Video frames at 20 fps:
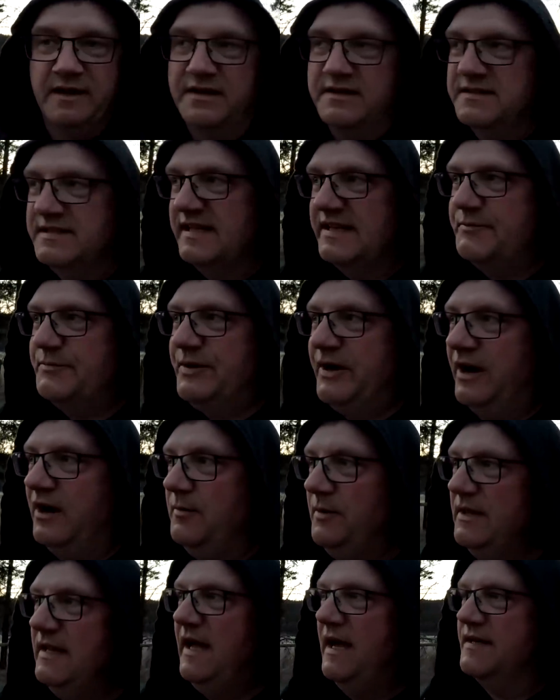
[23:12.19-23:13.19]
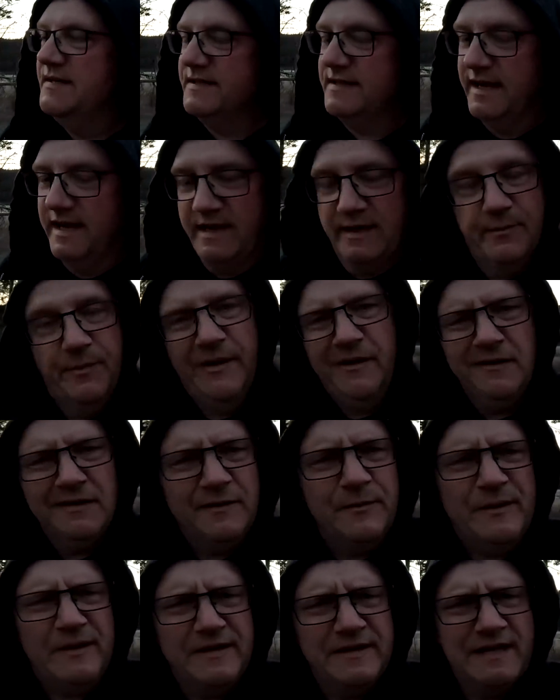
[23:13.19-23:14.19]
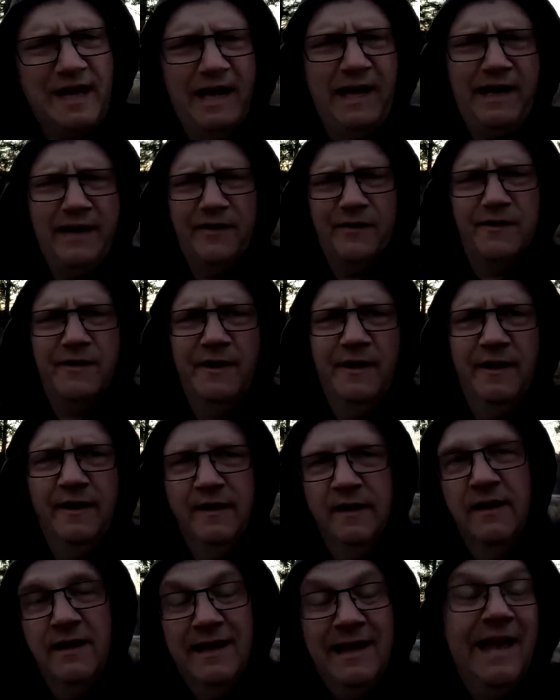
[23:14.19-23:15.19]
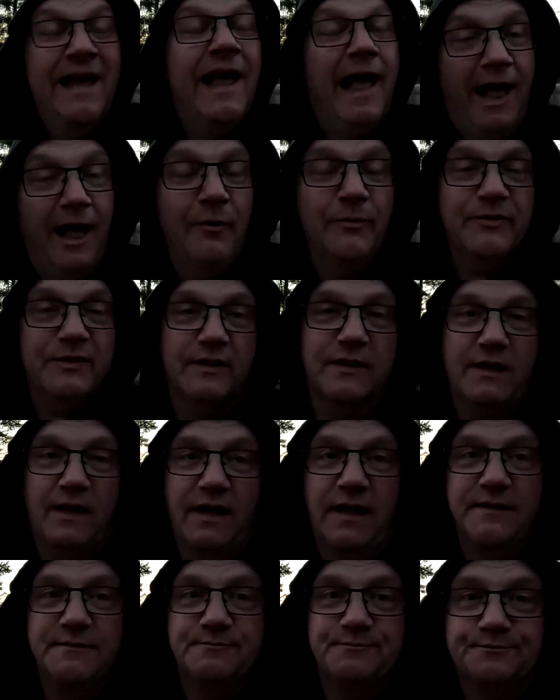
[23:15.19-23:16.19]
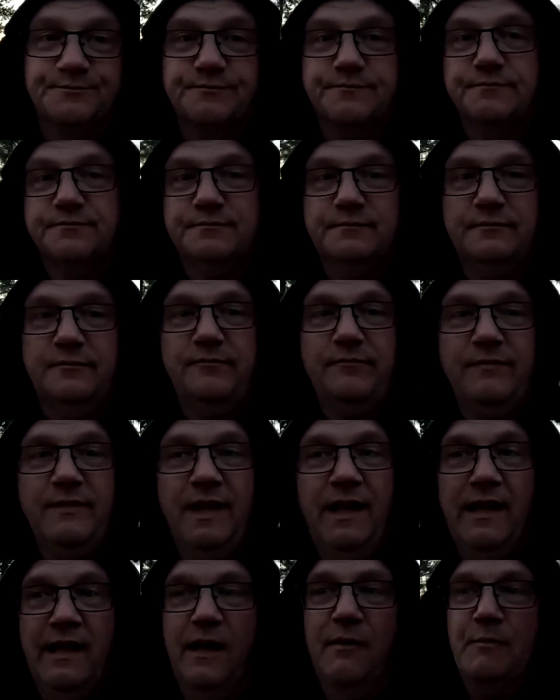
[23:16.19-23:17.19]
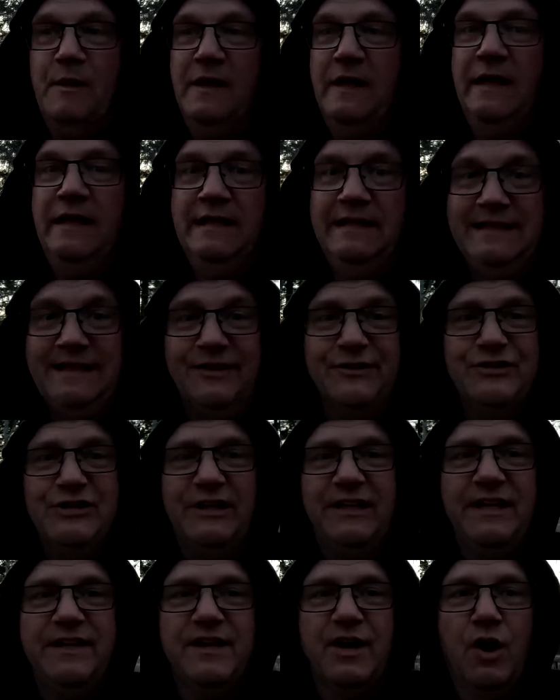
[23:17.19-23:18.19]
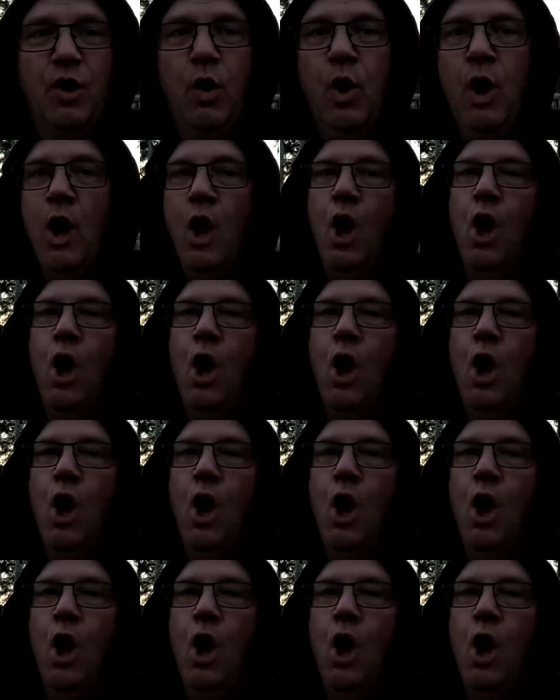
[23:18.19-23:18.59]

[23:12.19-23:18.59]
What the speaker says: Didn't sleep terrible last night. Apparently being tired helps a lot. A little chilly though.